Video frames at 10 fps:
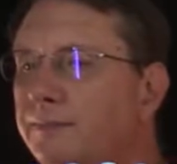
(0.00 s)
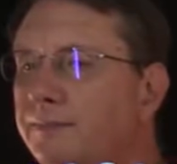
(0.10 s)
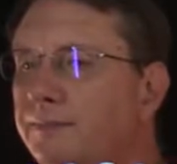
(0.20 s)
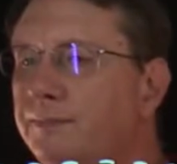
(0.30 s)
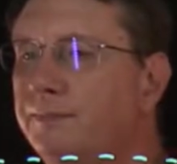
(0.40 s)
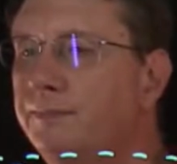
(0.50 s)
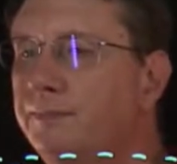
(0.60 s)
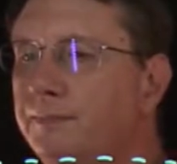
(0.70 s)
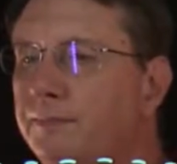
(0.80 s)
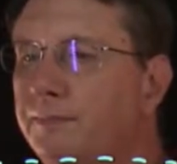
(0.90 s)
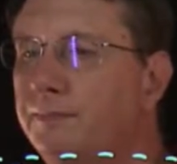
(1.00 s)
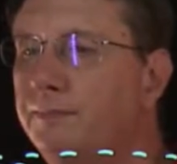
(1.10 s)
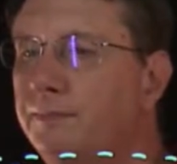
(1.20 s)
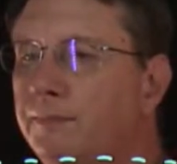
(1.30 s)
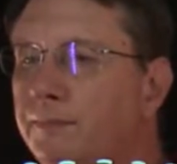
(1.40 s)

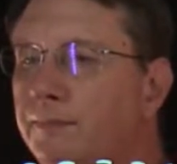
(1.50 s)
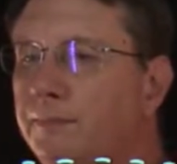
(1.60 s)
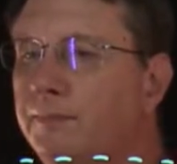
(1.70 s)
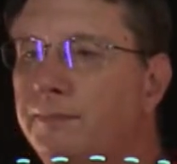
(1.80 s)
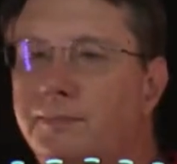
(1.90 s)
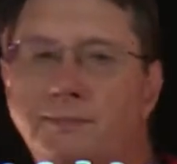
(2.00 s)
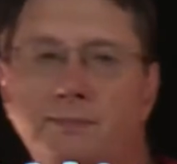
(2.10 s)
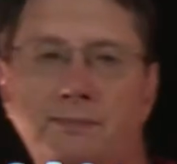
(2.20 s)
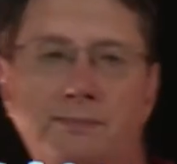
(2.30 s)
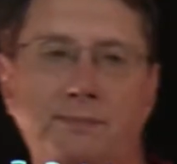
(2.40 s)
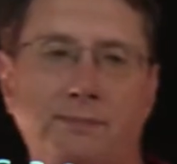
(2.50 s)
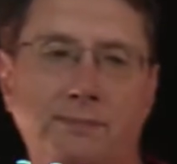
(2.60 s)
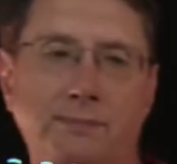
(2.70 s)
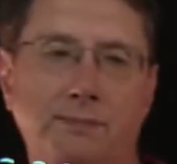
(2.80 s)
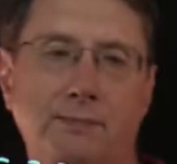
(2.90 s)

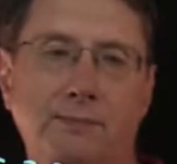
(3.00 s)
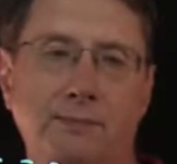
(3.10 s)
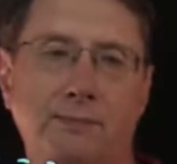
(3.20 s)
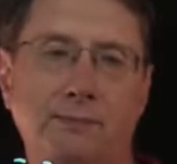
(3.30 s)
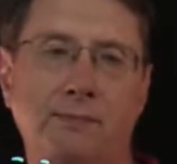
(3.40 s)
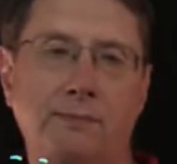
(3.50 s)
Nothing is said.